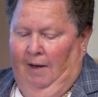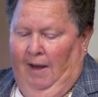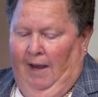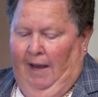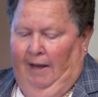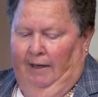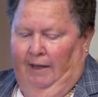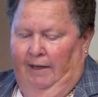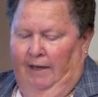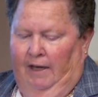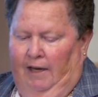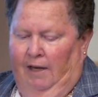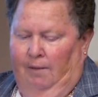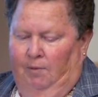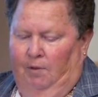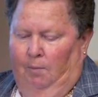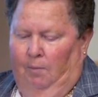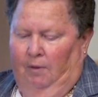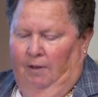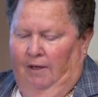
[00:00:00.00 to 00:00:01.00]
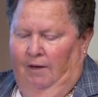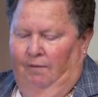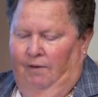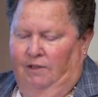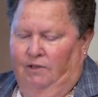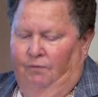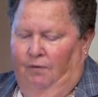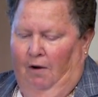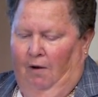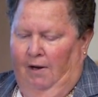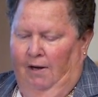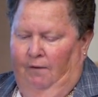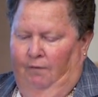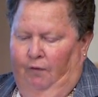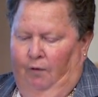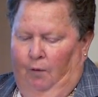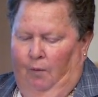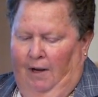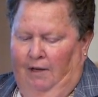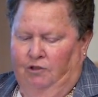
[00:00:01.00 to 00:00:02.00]
and leading him to believe he's very
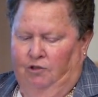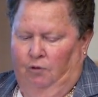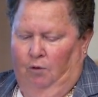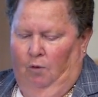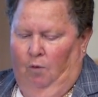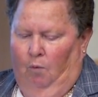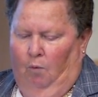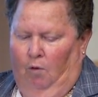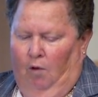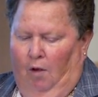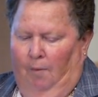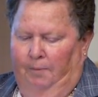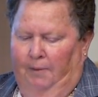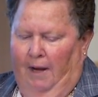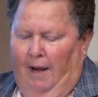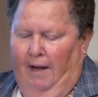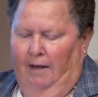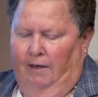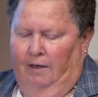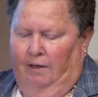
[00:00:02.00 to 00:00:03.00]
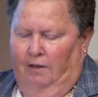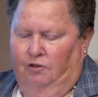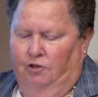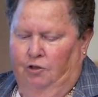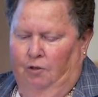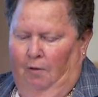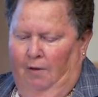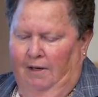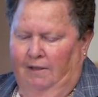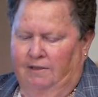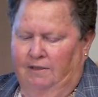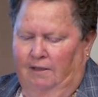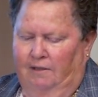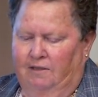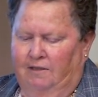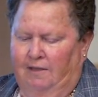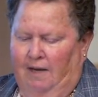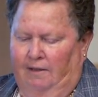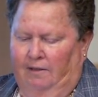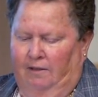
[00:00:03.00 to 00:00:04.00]
influential, will obtain an injurious
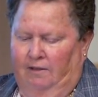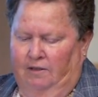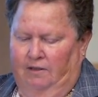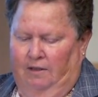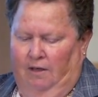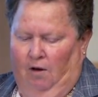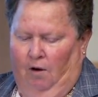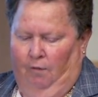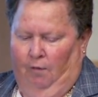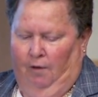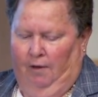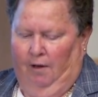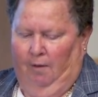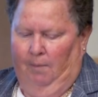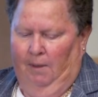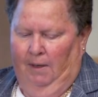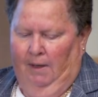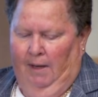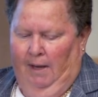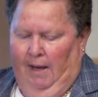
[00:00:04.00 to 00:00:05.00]
ascendancy over him